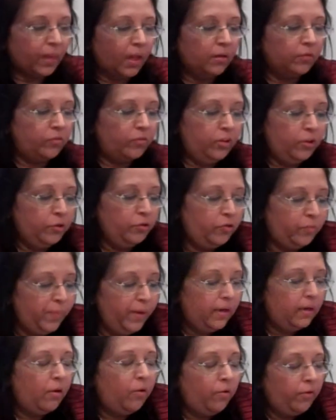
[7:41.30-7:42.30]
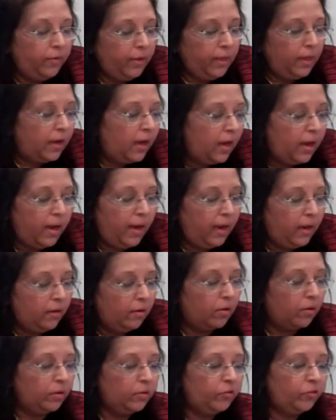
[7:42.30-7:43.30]
excuse me, Korea, and
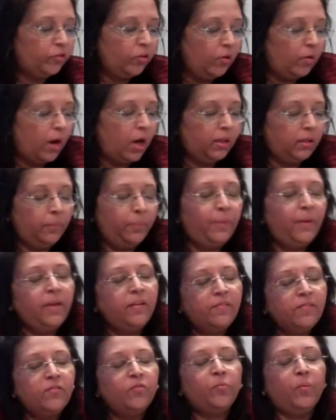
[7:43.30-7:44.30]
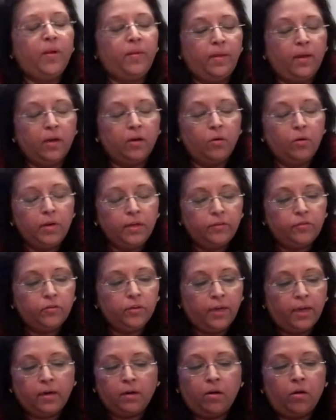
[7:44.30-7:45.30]
also other places where they're going to
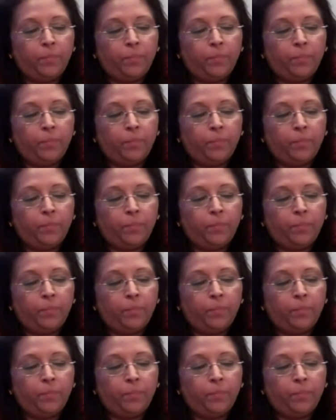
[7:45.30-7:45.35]
get,